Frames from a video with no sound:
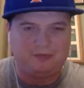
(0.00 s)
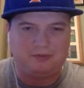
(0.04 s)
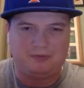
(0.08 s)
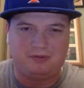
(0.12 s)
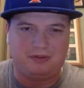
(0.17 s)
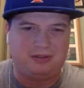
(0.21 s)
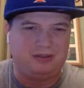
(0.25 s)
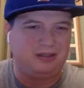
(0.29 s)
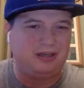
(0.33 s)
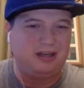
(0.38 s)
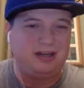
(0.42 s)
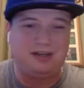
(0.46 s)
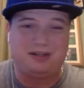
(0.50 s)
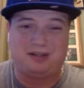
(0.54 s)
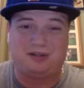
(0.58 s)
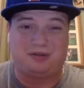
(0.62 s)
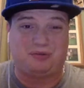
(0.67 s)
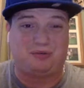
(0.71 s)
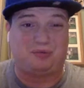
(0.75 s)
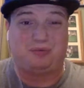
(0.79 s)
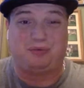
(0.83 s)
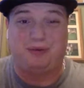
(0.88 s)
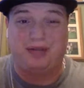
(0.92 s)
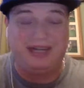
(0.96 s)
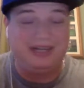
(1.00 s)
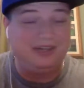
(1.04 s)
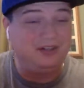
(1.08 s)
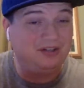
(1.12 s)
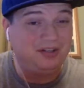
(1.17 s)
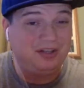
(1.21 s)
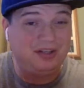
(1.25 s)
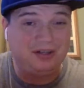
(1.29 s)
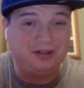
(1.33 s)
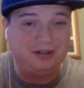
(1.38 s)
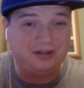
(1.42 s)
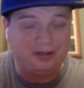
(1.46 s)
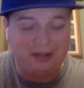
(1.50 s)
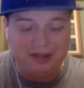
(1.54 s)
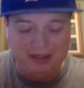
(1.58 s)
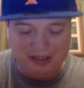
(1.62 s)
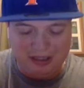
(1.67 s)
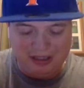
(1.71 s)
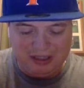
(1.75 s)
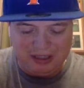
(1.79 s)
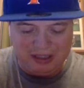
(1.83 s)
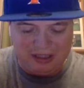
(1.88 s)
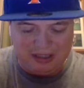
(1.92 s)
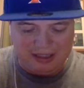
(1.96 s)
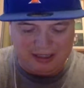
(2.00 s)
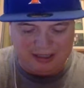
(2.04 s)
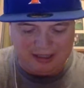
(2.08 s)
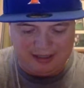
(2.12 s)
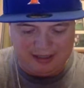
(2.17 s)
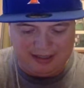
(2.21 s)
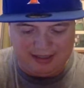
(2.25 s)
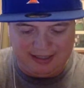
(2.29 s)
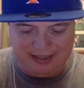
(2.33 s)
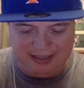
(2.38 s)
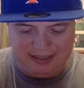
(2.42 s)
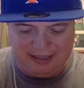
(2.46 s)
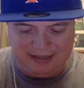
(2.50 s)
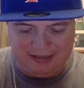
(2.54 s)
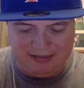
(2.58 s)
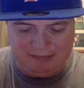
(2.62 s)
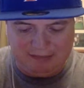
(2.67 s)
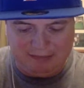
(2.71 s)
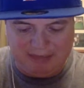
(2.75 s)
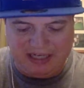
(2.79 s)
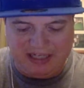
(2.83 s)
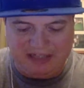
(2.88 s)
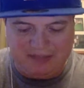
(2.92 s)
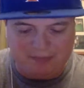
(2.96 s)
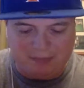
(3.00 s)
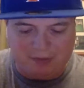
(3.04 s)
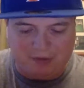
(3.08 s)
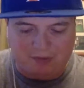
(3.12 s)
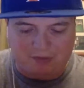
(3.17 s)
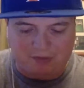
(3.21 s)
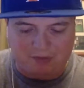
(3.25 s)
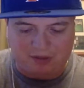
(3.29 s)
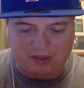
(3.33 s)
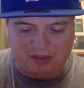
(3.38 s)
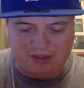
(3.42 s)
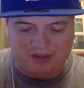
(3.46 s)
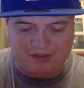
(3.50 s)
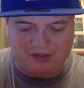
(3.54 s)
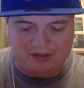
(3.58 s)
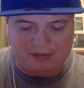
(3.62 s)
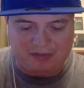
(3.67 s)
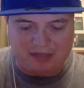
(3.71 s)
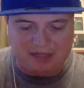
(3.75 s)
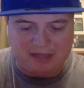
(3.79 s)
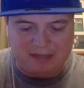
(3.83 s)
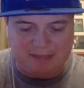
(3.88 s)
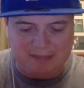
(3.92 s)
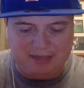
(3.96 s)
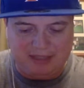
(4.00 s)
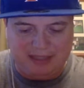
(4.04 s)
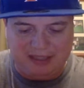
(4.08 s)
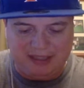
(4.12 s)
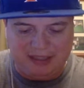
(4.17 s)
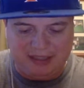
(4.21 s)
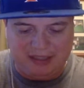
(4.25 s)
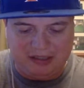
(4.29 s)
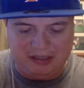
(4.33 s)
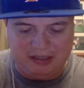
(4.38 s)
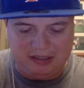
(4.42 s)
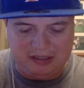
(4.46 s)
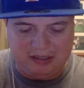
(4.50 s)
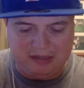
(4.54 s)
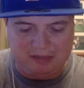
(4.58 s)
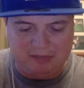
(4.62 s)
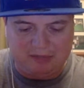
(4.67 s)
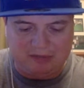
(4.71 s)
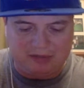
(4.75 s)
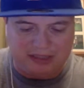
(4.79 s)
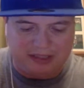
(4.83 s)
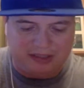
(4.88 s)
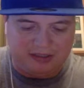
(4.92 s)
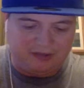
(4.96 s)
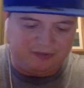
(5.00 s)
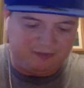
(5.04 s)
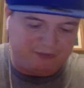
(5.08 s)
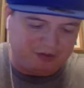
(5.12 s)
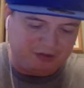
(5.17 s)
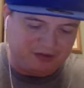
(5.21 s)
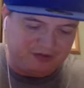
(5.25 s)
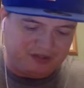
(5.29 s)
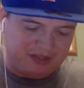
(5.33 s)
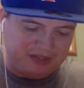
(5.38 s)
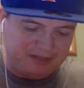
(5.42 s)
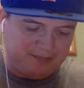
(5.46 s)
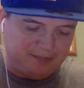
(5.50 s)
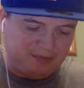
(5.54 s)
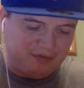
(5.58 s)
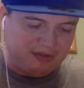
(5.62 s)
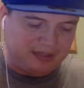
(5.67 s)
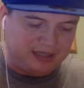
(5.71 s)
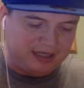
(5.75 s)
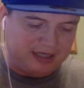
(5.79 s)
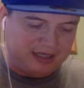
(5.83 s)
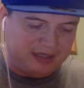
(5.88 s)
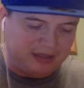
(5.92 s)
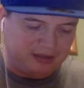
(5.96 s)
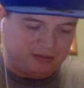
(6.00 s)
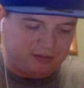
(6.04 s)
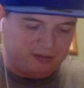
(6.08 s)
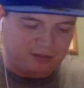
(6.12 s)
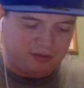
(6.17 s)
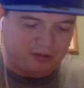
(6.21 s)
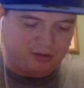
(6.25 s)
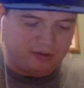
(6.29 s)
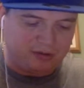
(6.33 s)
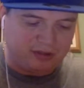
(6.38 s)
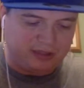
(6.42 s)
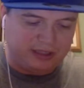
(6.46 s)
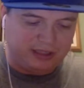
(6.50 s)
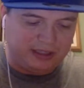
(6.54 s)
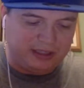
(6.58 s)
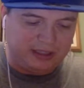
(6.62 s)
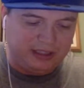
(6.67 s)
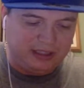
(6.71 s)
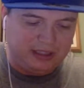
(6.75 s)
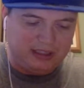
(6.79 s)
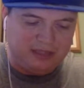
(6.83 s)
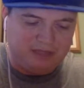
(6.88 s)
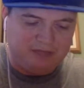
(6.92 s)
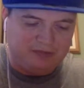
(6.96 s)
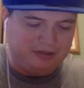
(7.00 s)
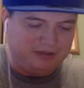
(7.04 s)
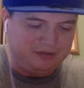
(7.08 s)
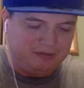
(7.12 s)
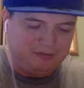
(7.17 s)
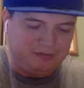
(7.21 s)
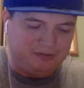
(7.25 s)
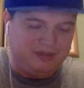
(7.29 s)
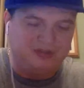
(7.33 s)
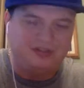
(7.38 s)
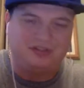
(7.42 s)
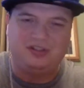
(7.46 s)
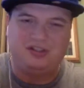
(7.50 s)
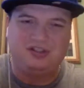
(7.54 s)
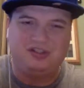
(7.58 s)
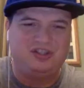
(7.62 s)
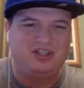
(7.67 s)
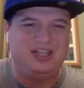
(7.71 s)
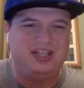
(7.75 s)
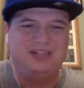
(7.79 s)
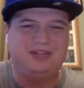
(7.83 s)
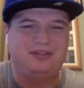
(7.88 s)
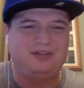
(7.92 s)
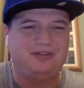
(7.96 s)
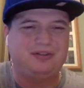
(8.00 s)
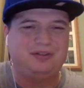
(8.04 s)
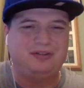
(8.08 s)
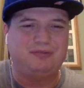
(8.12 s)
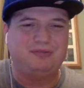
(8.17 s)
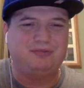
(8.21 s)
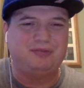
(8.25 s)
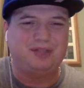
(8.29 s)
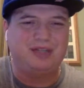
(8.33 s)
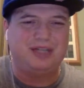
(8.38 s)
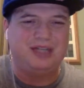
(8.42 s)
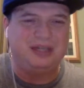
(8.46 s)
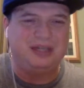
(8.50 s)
a lot crazier than baseball rookies, in my opinion. Like, for example, Kyler Murray. What's the Jets rookie